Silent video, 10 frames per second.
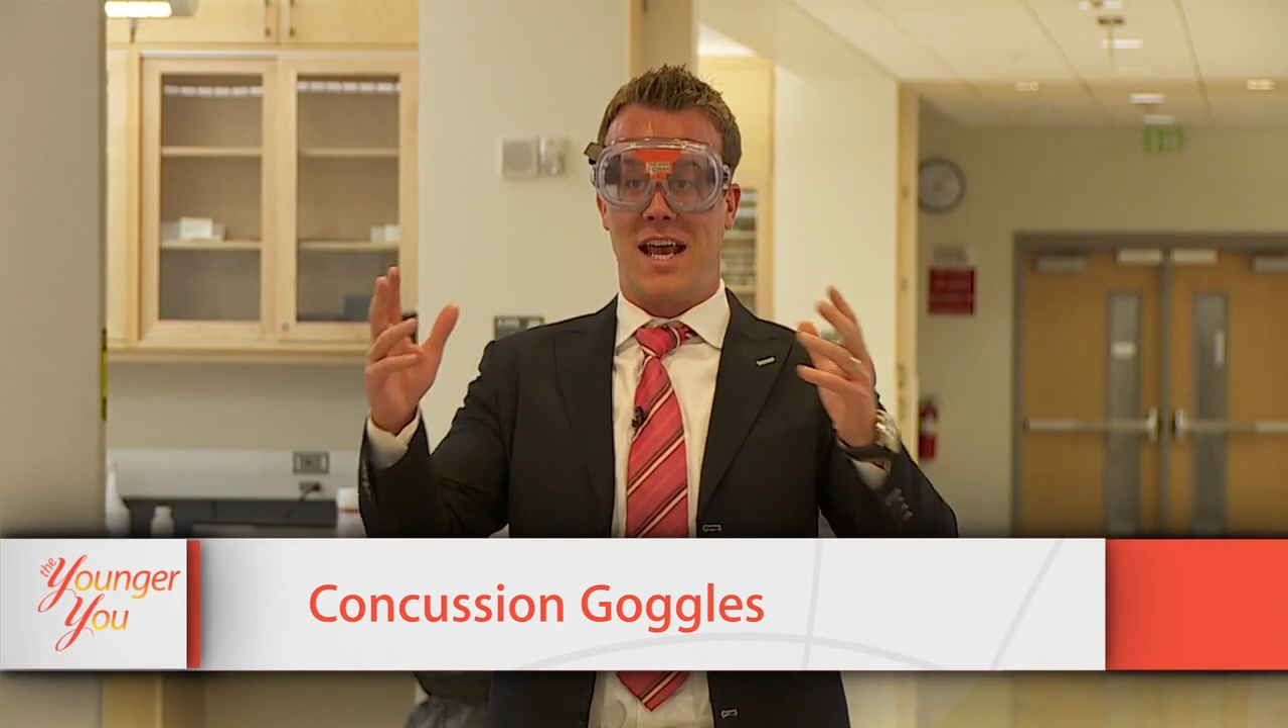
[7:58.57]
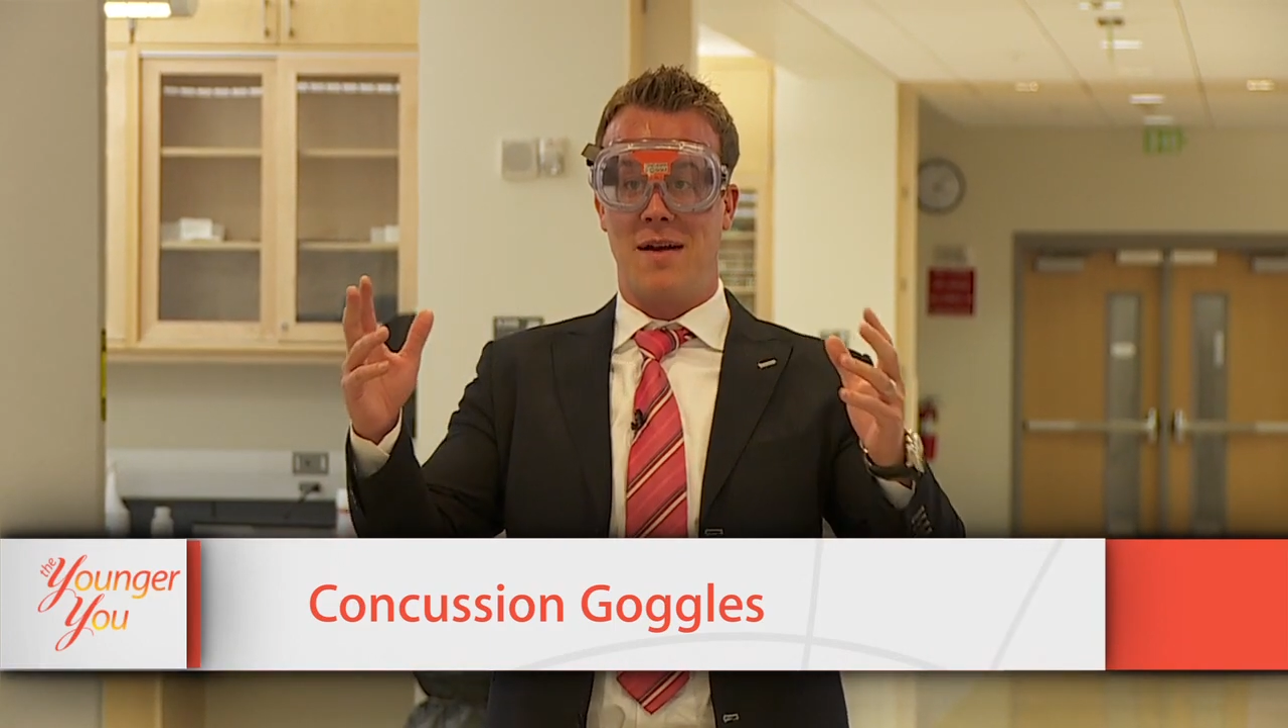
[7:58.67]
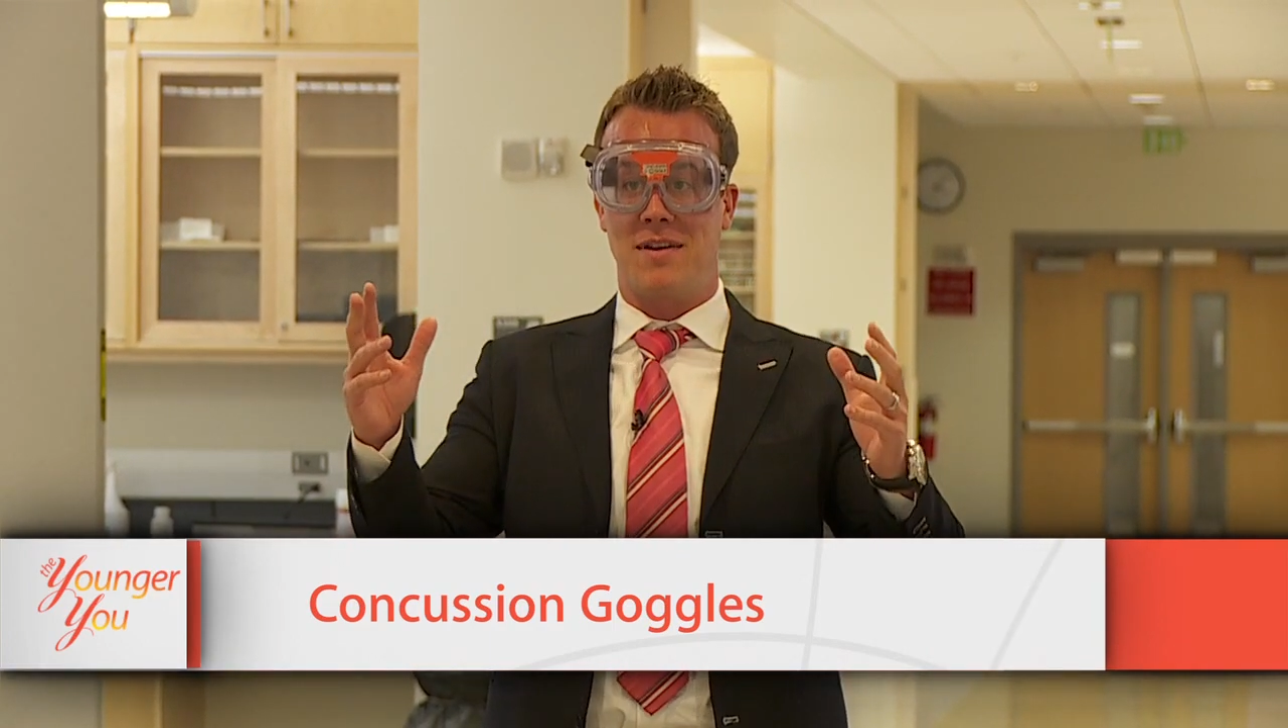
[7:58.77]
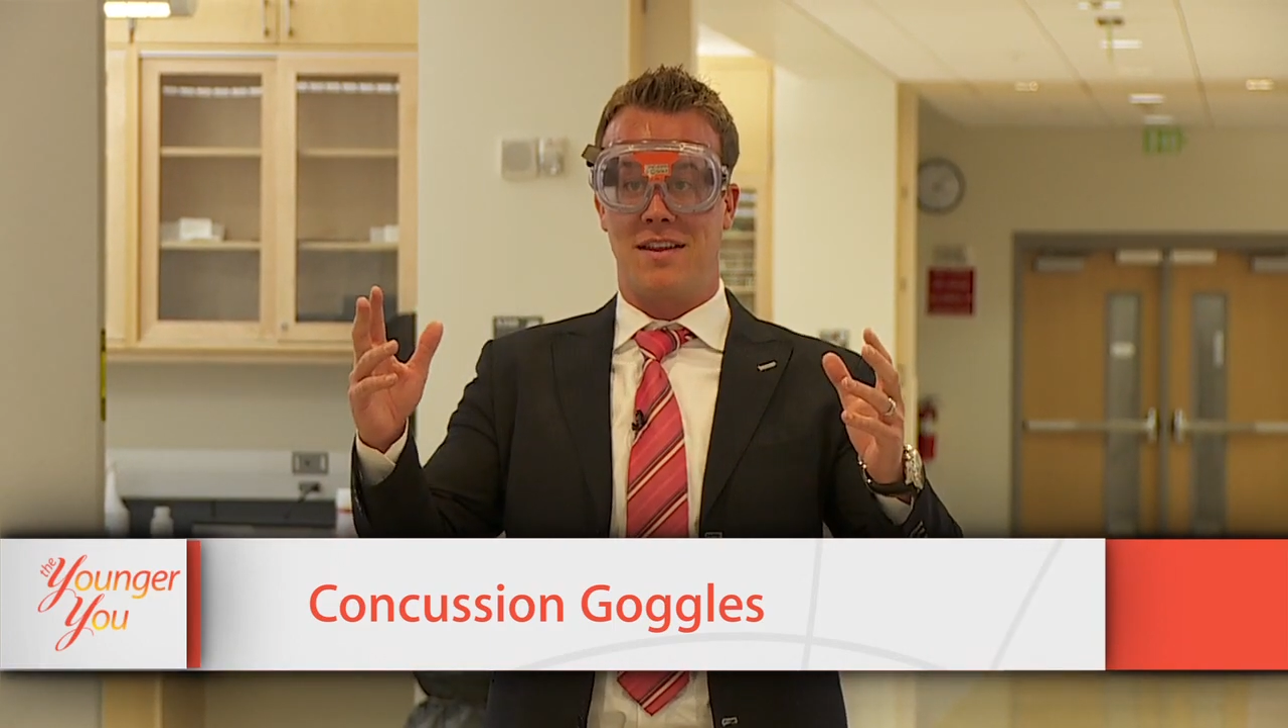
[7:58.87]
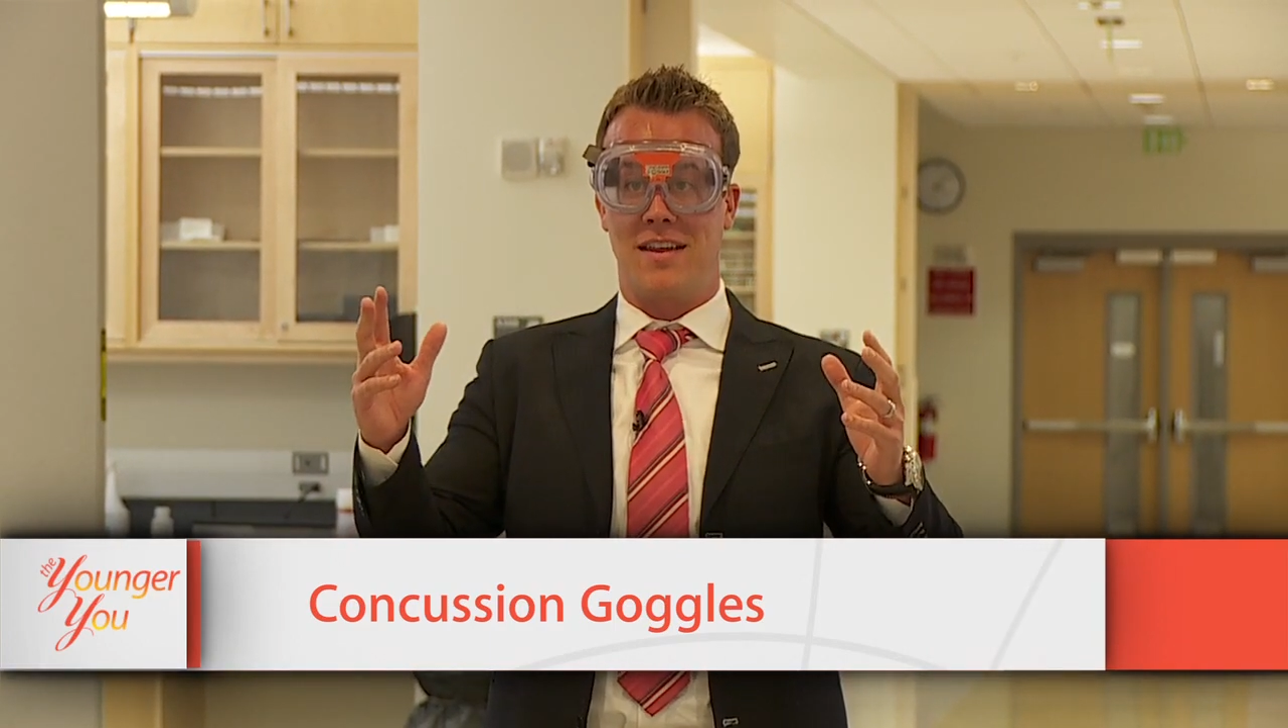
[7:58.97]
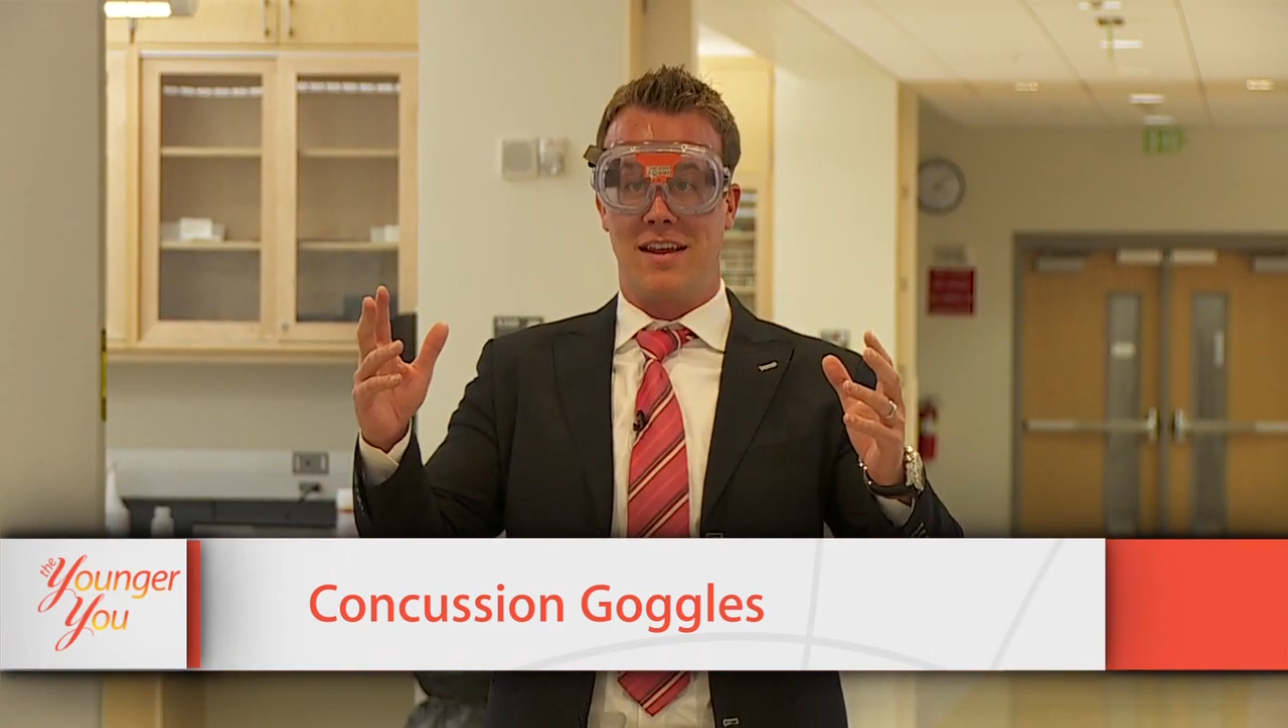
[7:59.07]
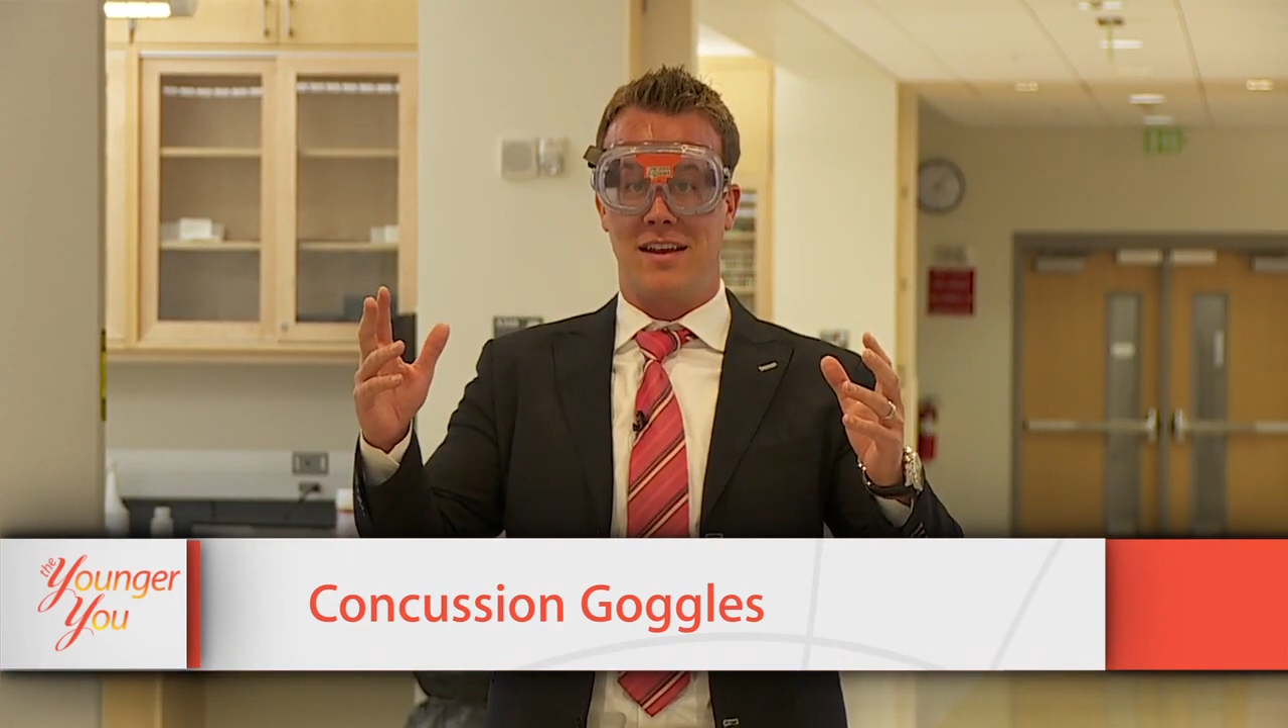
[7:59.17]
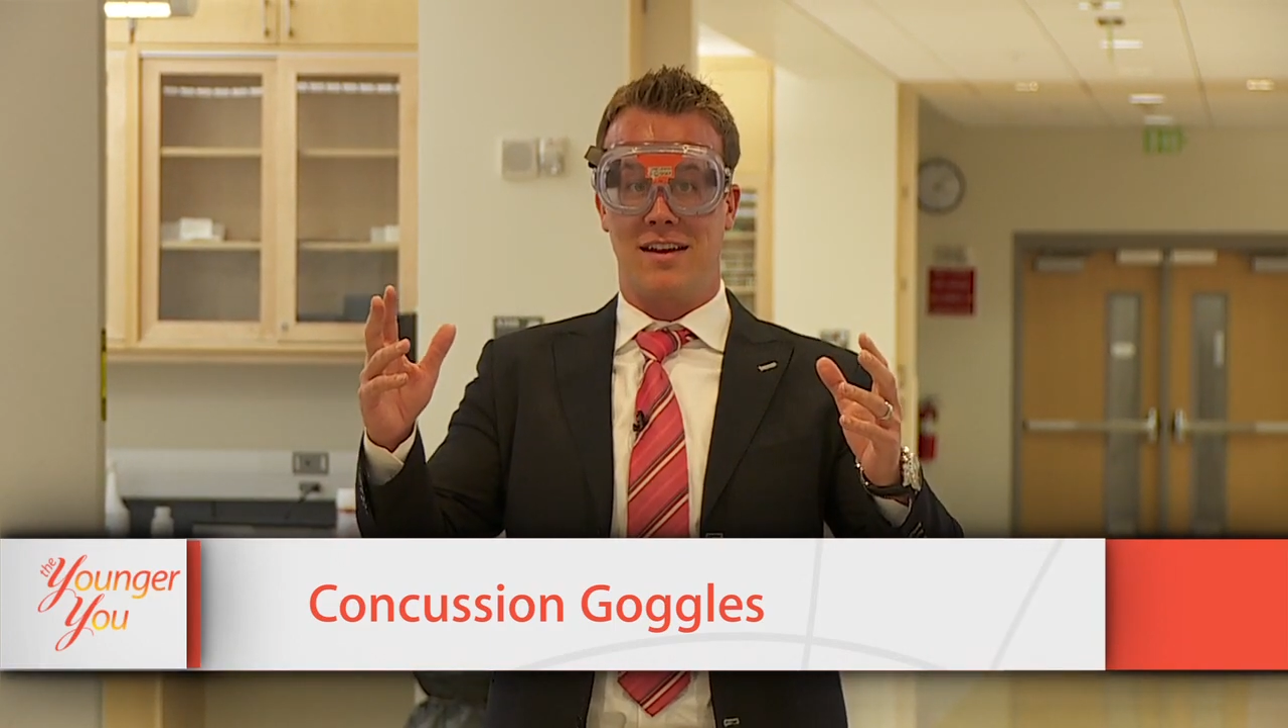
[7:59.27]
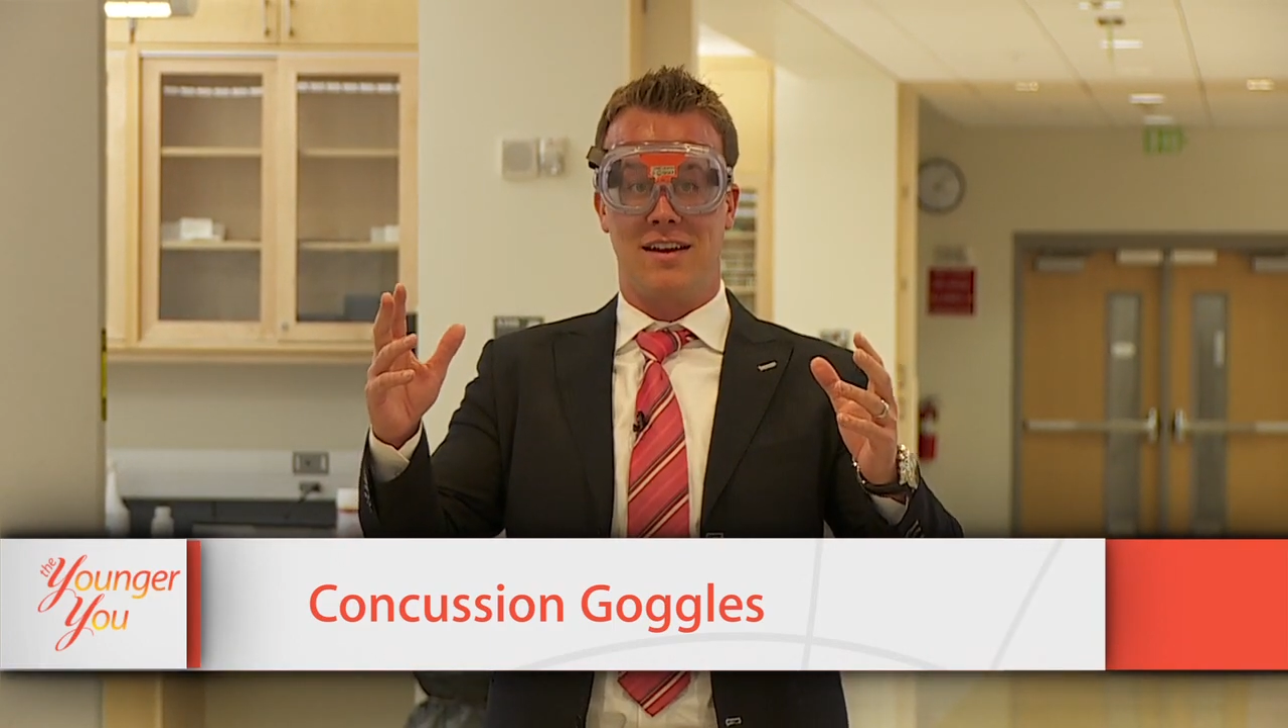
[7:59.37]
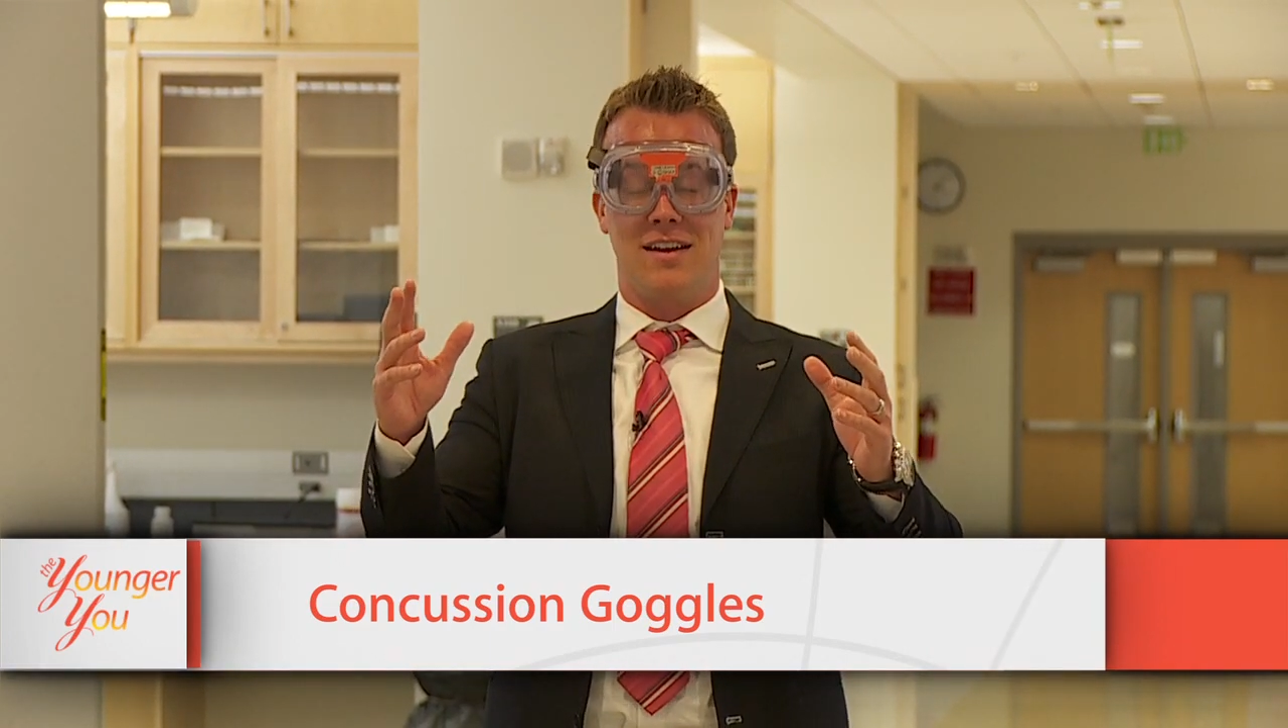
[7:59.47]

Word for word: everything.